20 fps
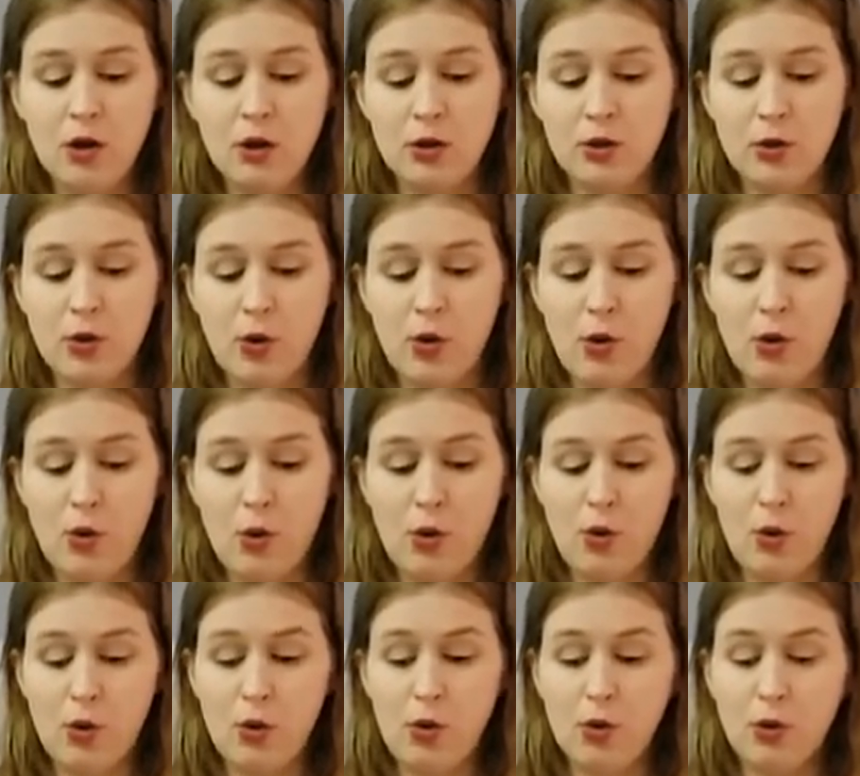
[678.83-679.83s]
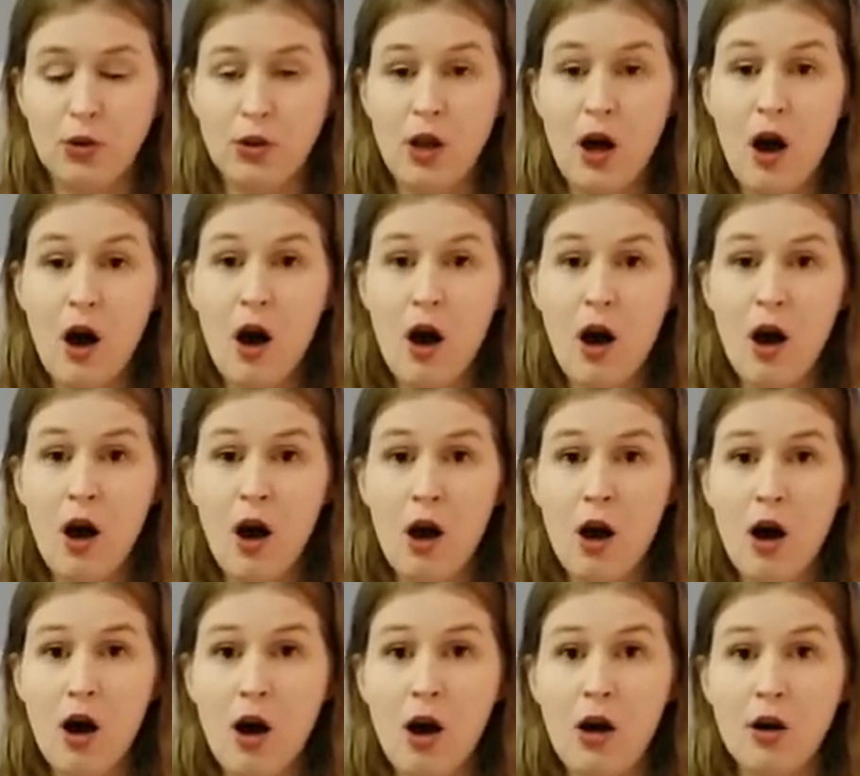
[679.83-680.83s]
do,
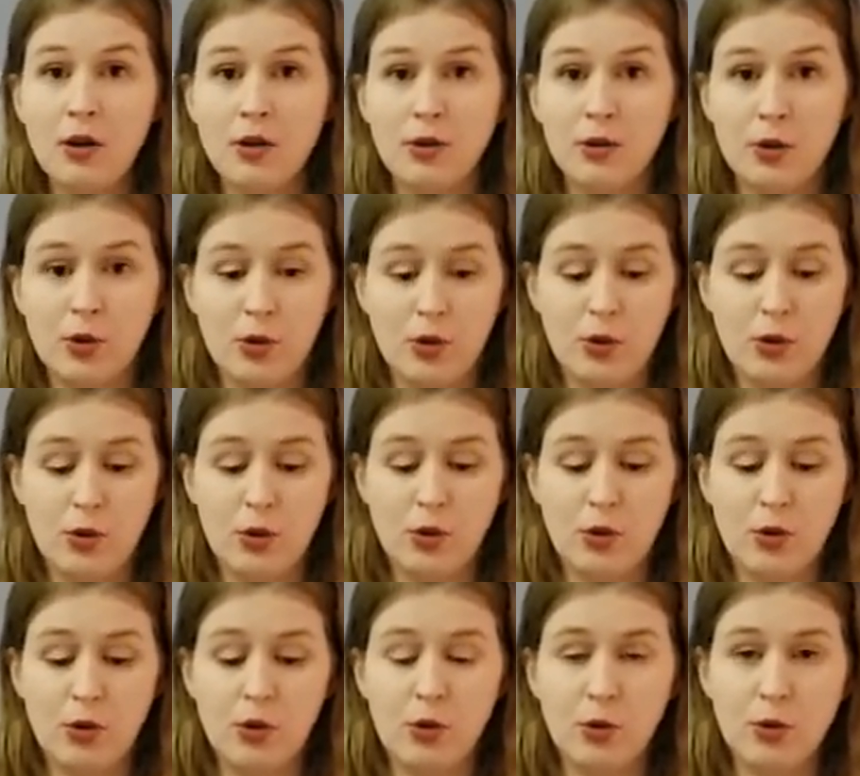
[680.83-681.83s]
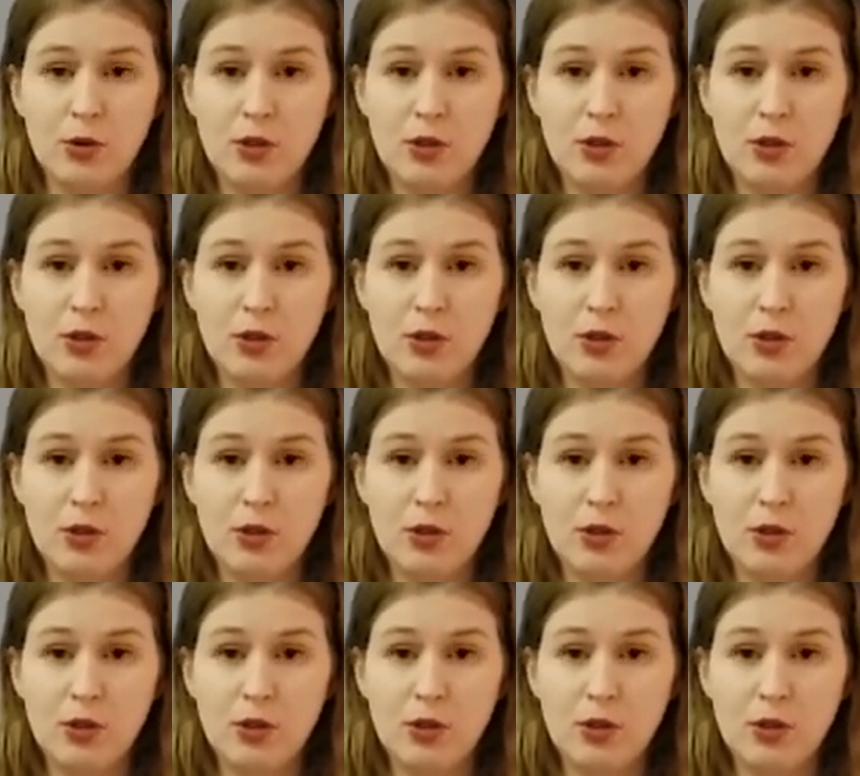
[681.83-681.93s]
la, do,